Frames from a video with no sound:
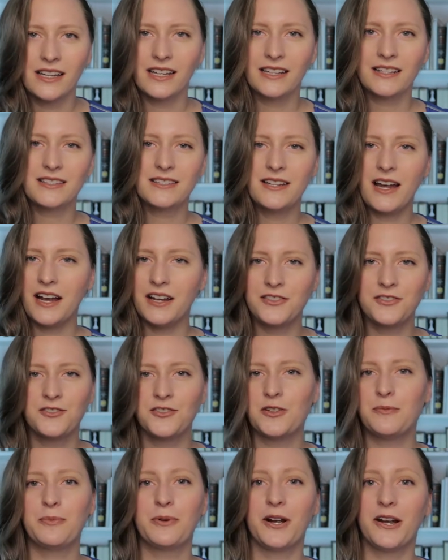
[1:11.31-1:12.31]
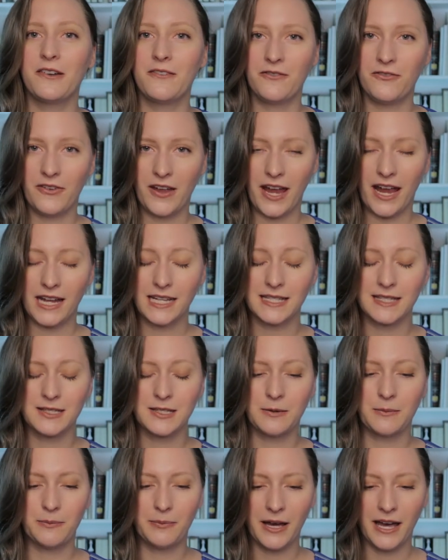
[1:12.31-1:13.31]
It's not super
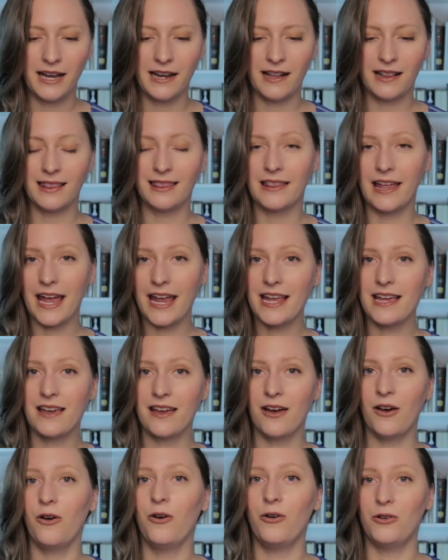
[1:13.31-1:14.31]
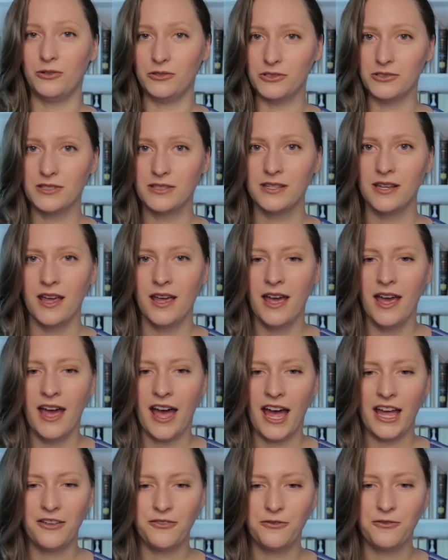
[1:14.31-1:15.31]
advanced, but like holes,
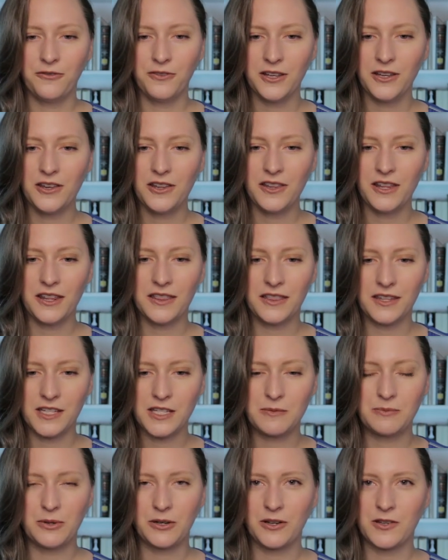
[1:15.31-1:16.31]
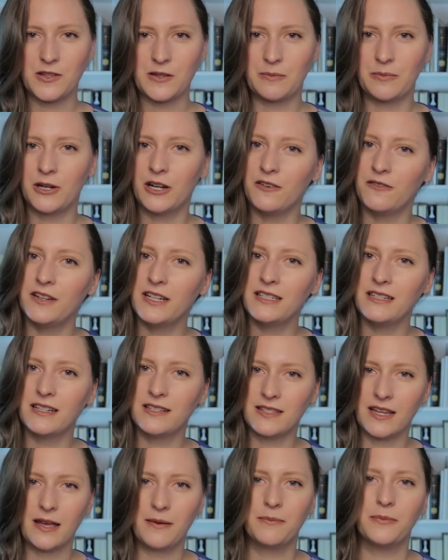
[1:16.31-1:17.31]
I feel that this book is a perfect
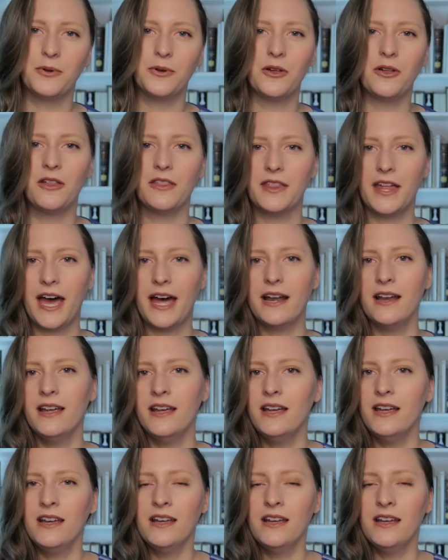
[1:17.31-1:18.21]
example that